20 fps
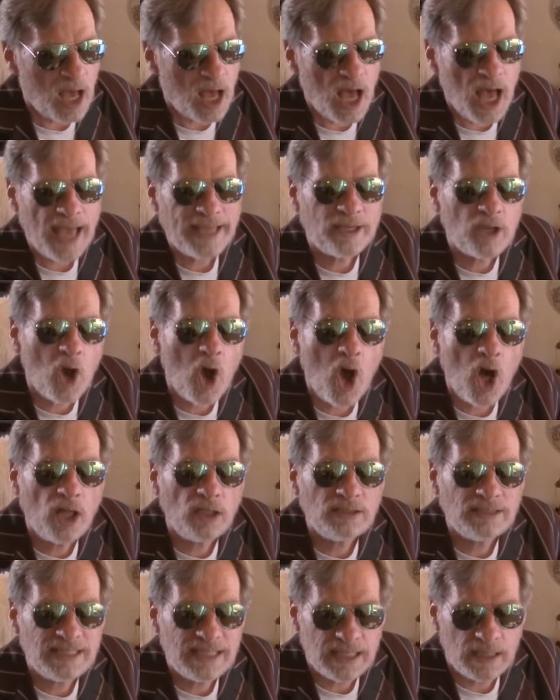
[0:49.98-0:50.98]
I
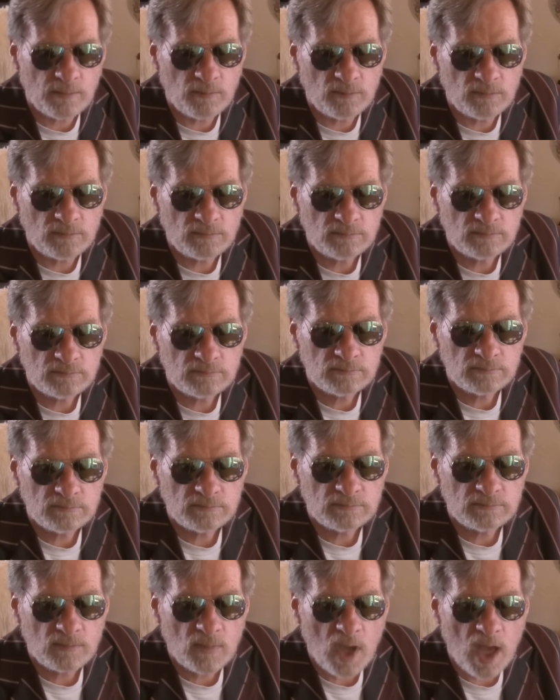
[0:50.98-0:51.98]
called him,
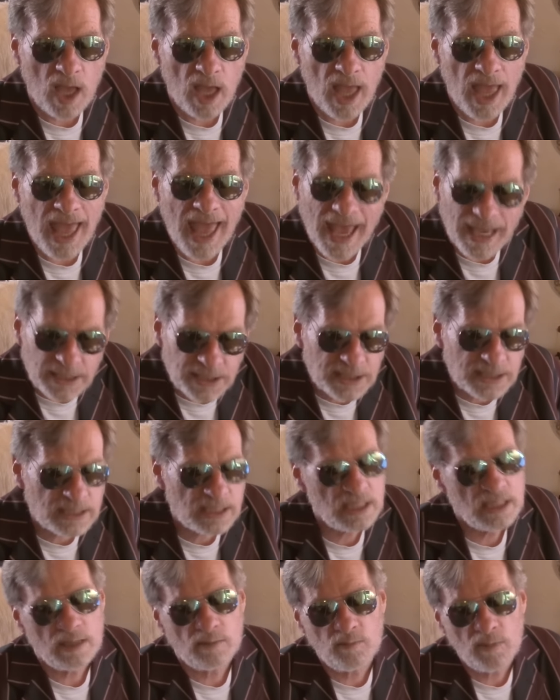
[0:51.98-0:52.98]
asked
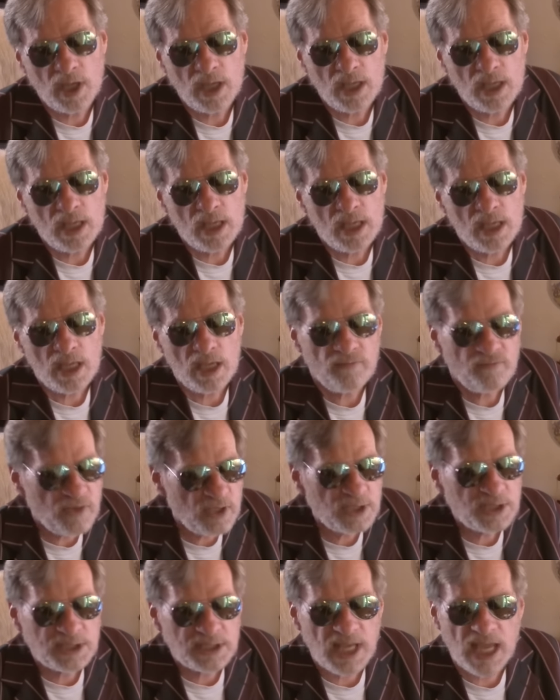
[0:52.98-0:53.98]
him if
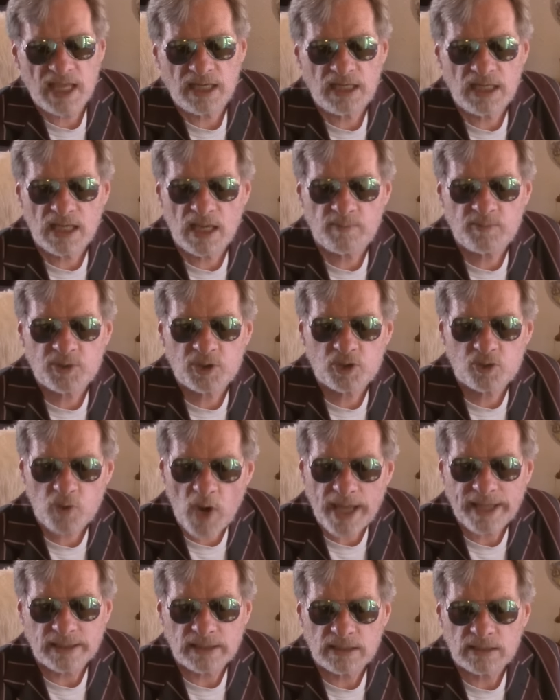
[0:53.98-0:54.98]
he's standing up
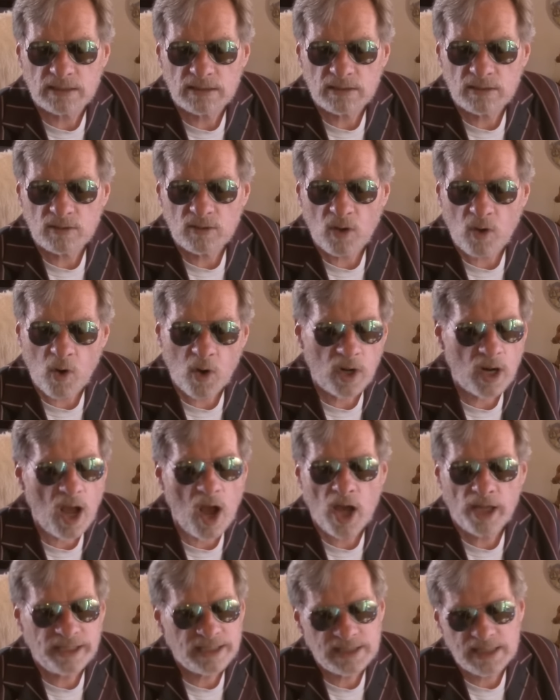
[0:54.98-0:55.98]
straight or
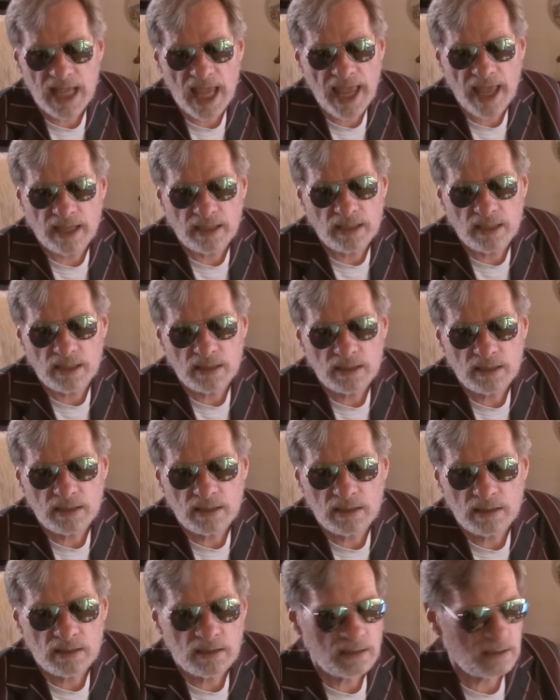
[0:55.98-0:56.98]
on his head.
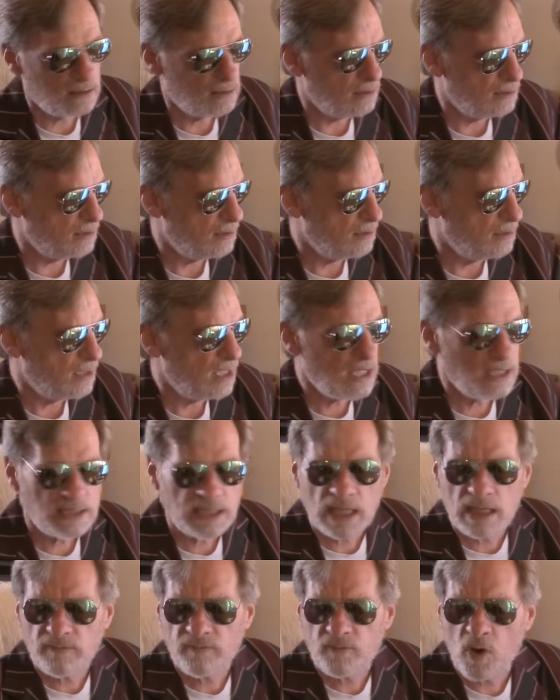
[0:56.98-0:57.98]
He
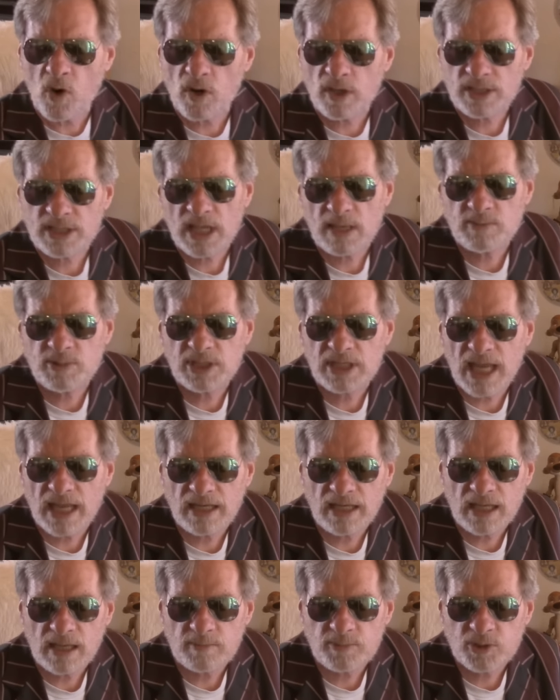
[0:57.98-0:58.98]
said, of course I'm
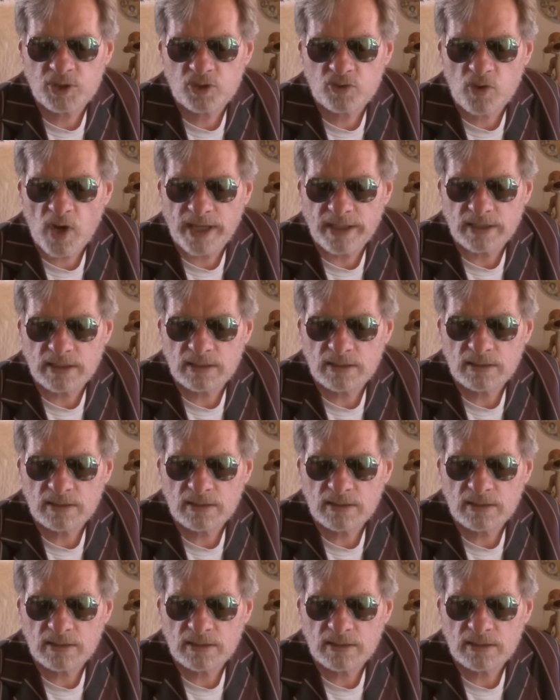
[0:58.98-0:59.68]
standing up straight.